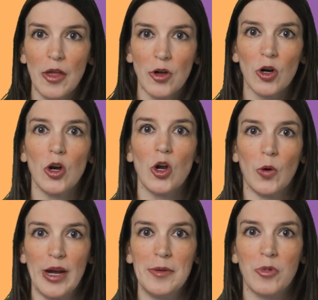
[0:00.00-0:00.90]
other
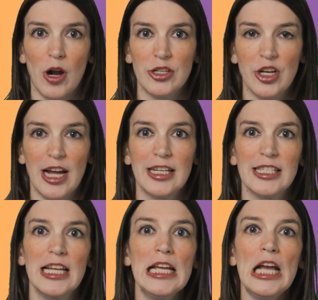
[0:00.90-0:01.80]
great
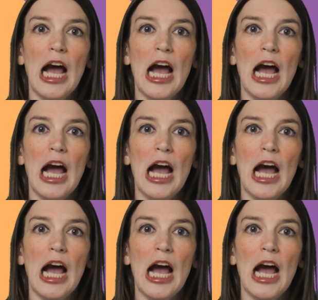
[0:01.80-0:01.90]
projects.